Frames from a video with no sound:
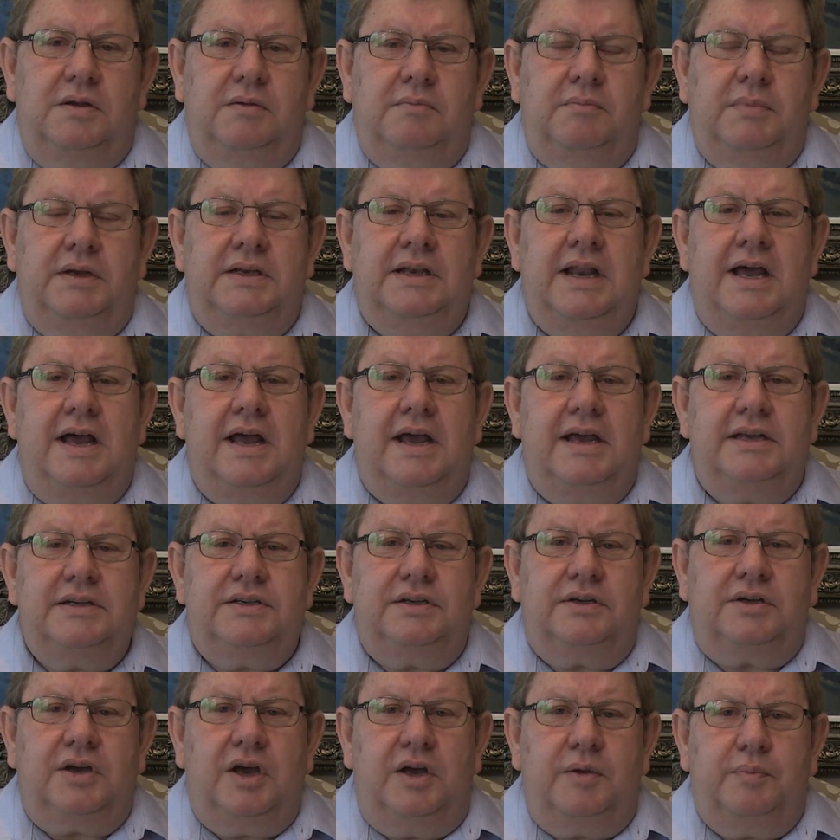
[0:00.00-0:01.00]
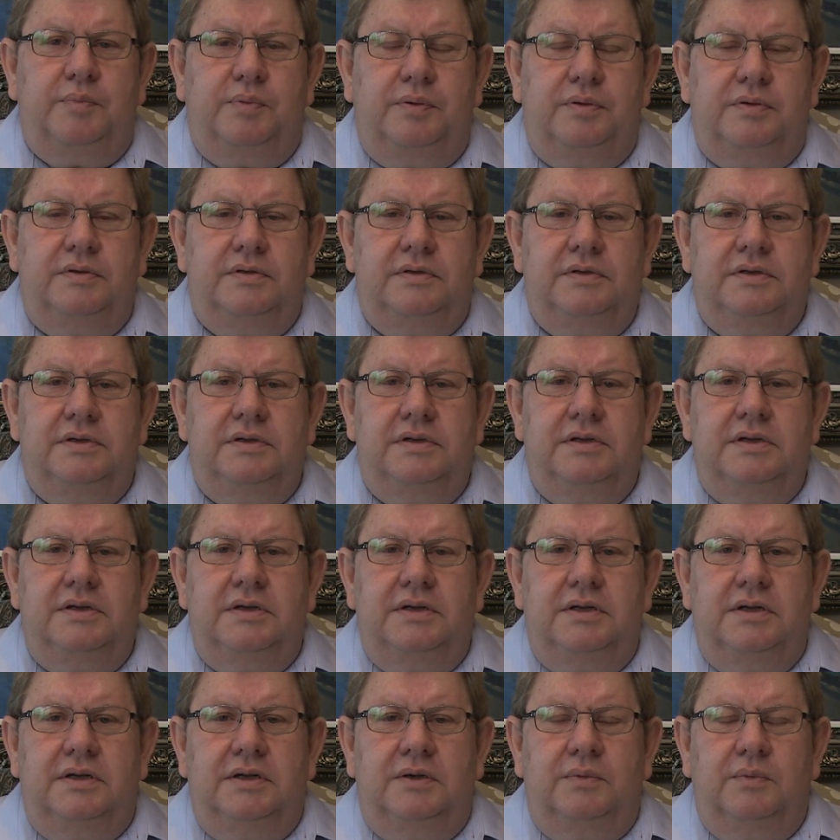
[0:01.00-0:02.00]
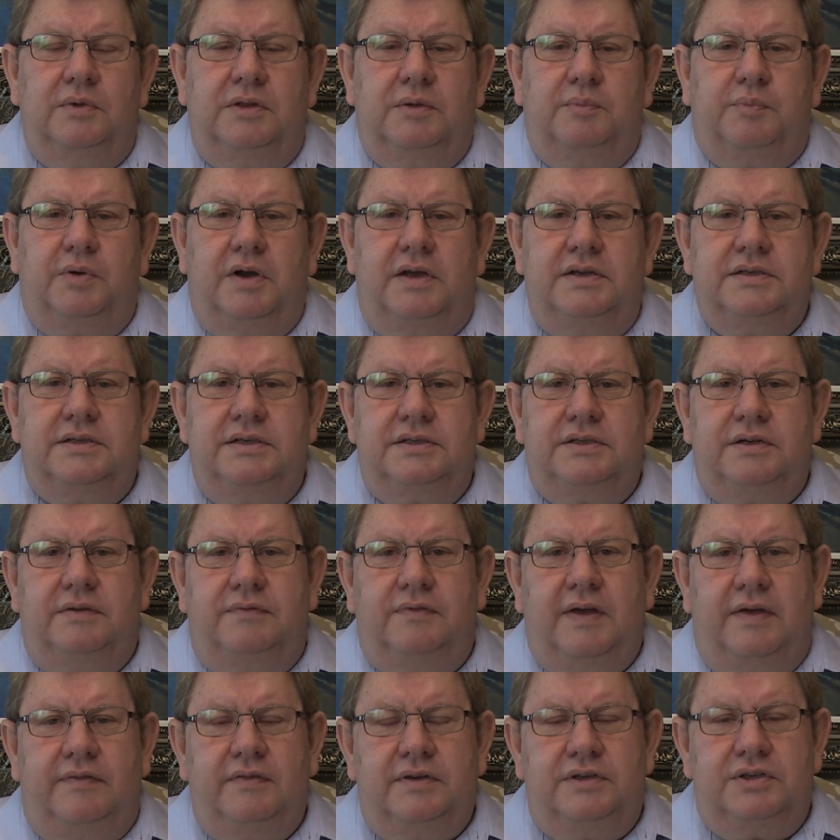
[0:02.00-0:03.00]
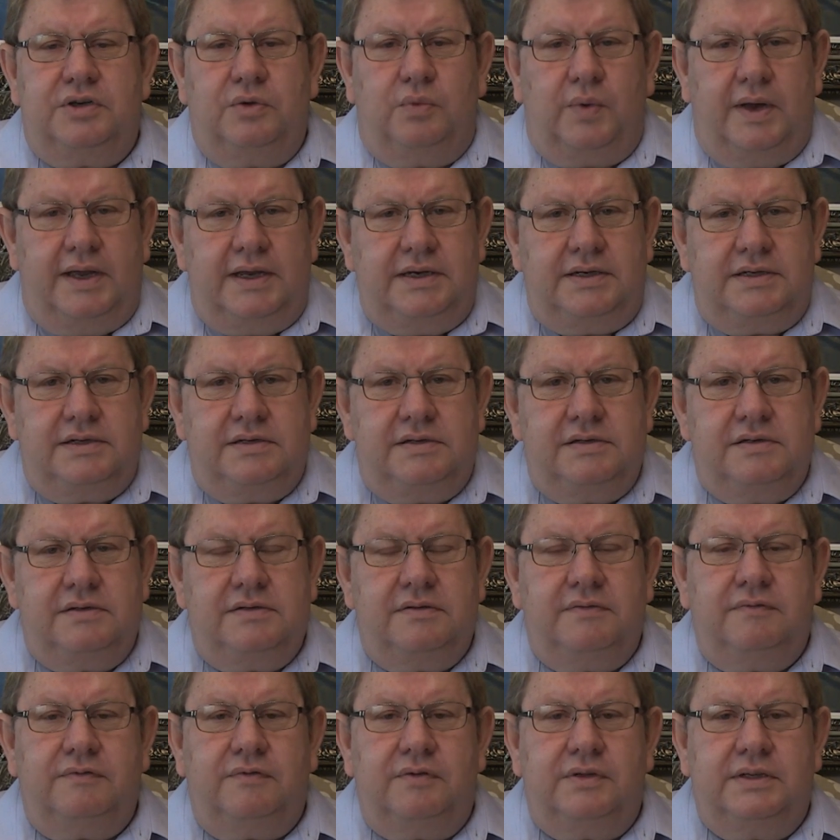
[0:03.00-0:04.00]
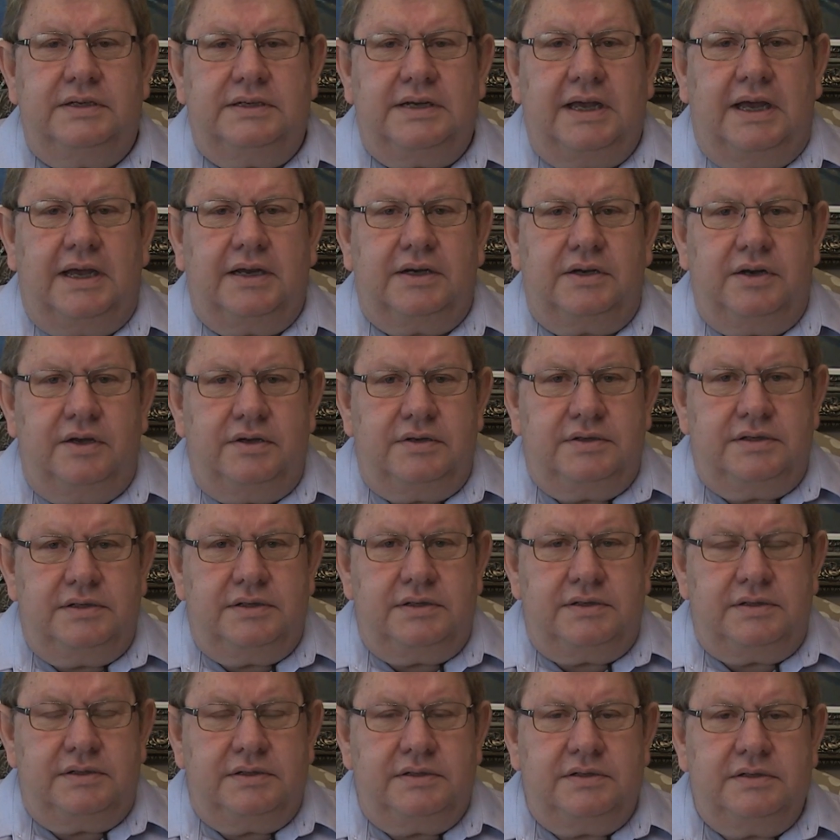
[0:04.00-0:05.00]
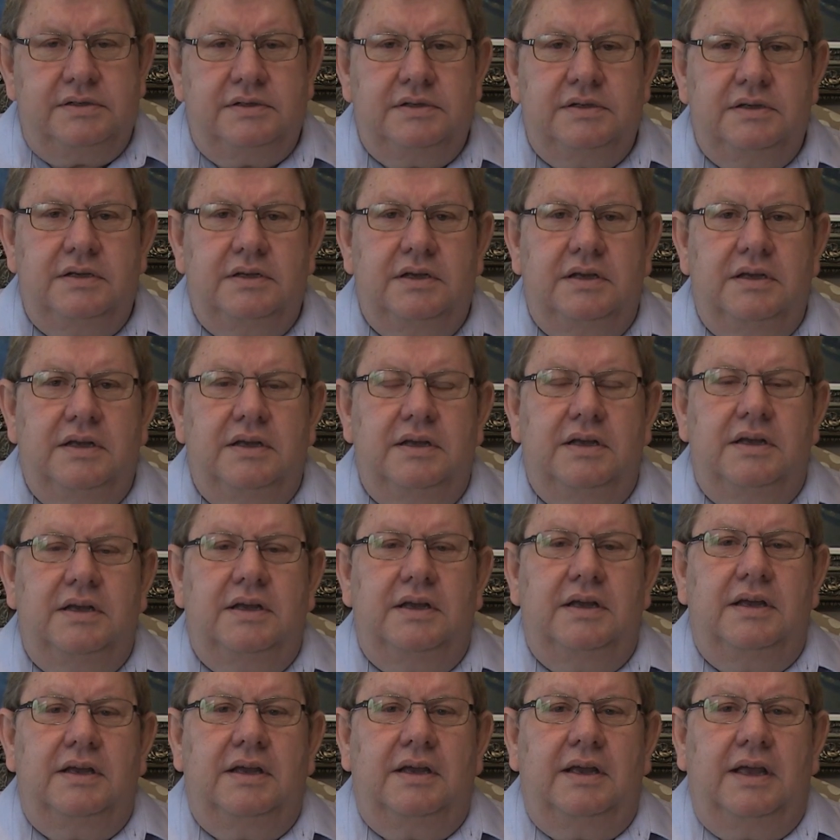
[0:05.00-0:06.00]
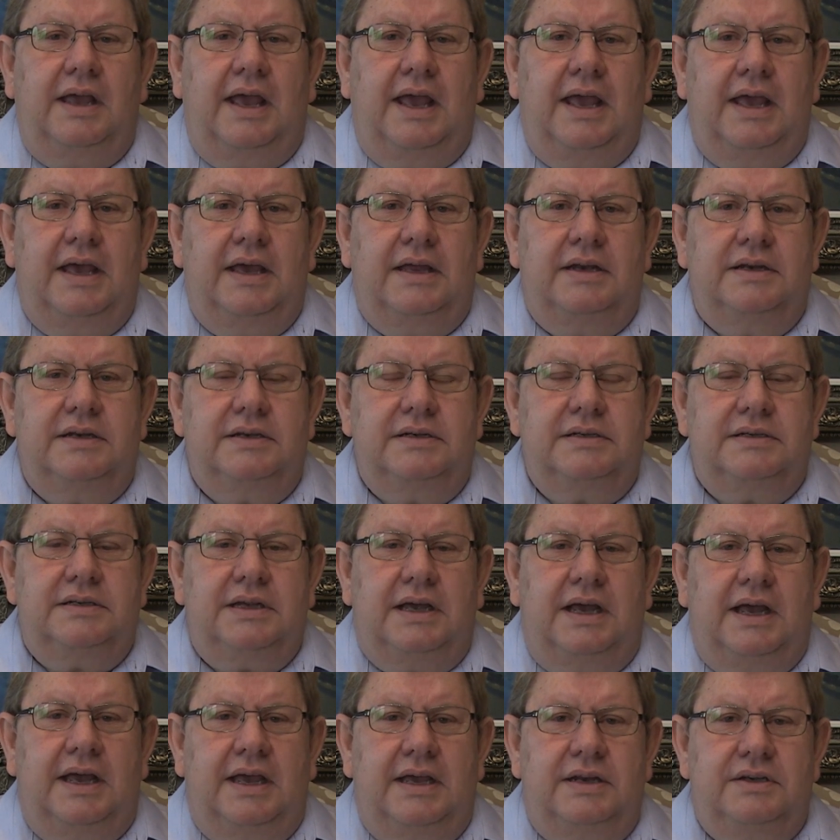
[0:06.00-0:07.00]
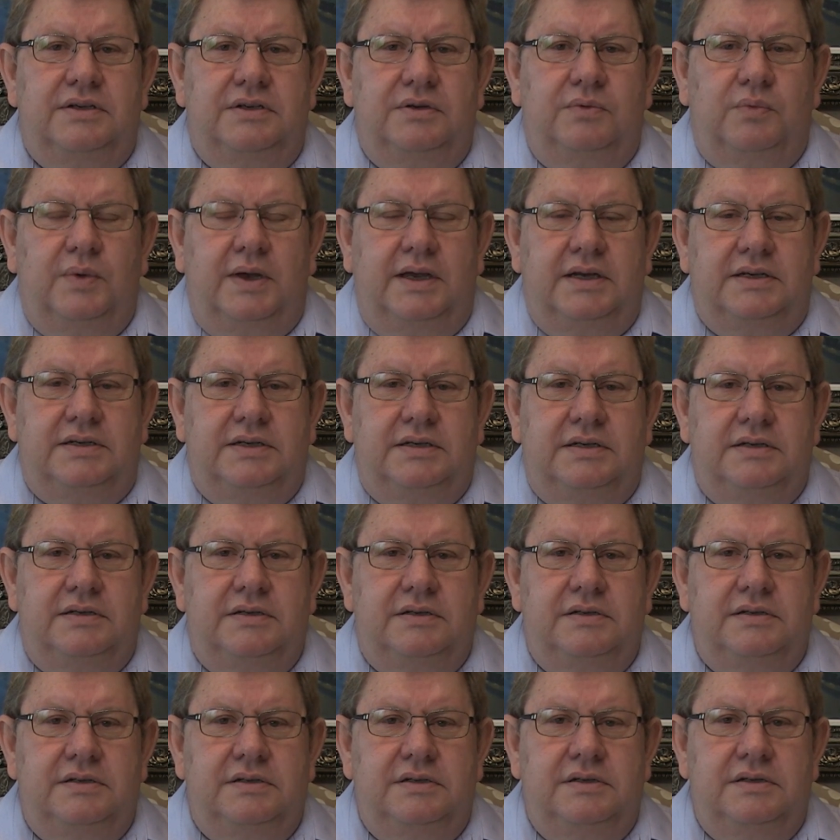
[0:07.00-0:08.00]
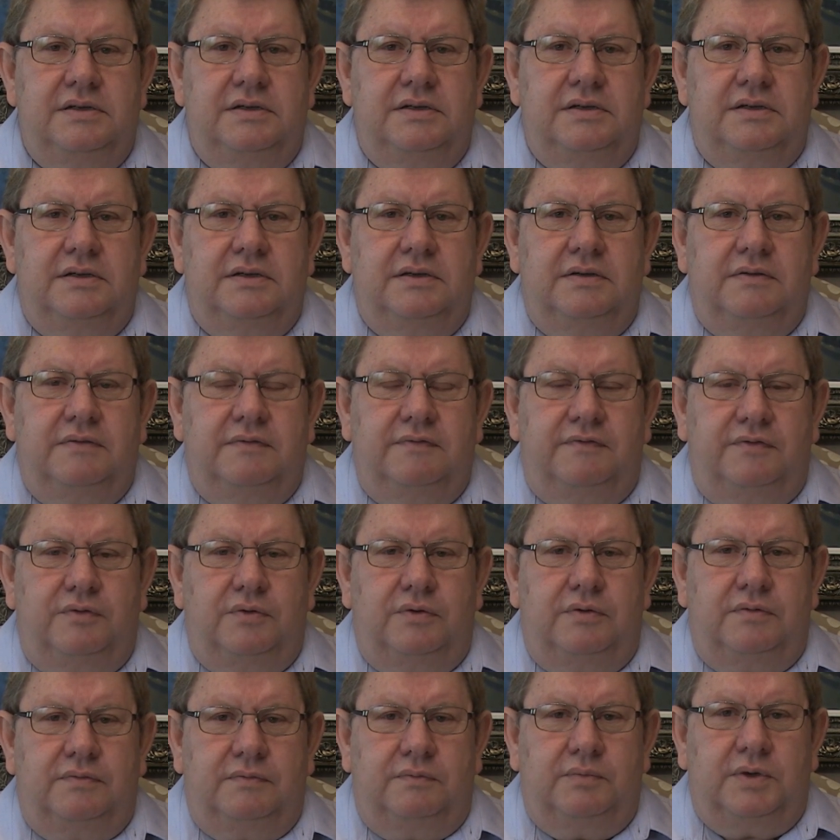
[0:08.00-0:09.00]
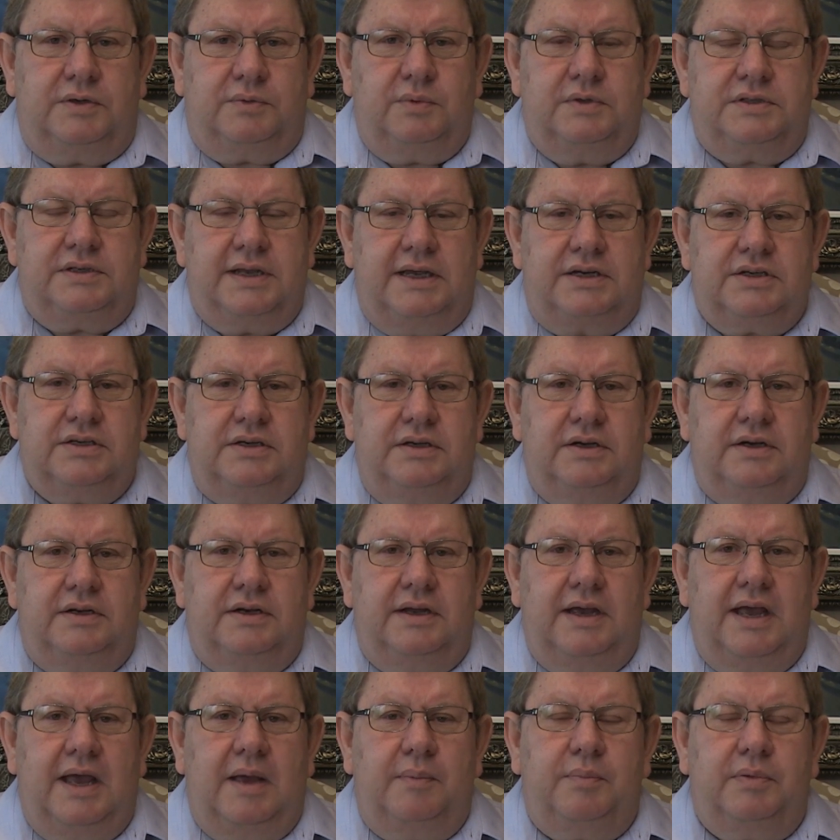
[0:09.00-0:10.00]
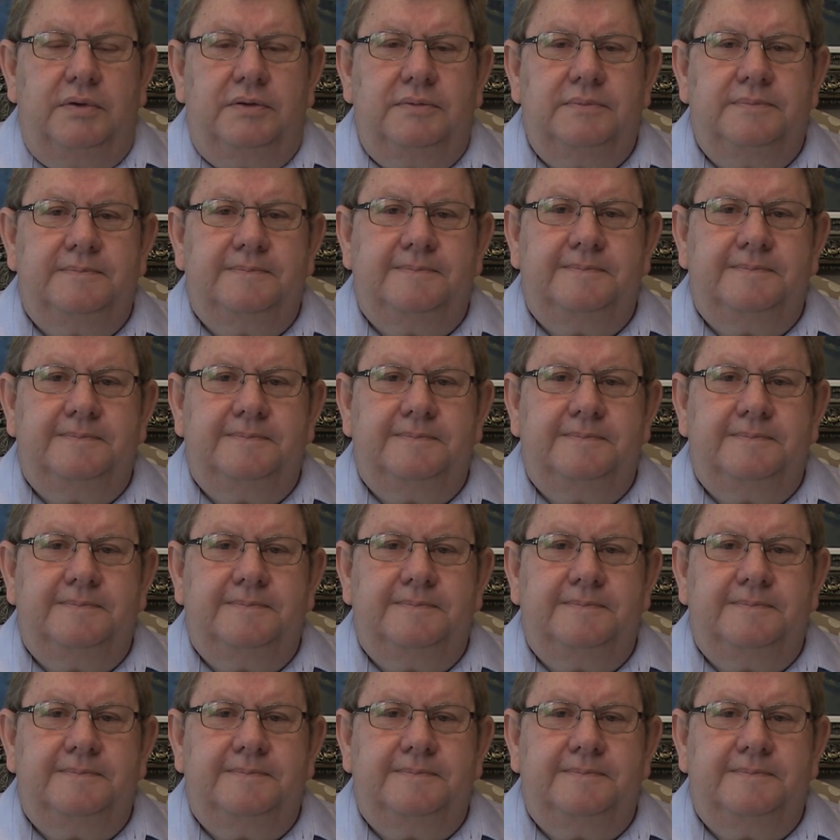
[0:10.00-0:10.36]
But now I had to cope with the process of having to wait for the diagnosis, and I had to wait for what was actually going to happen.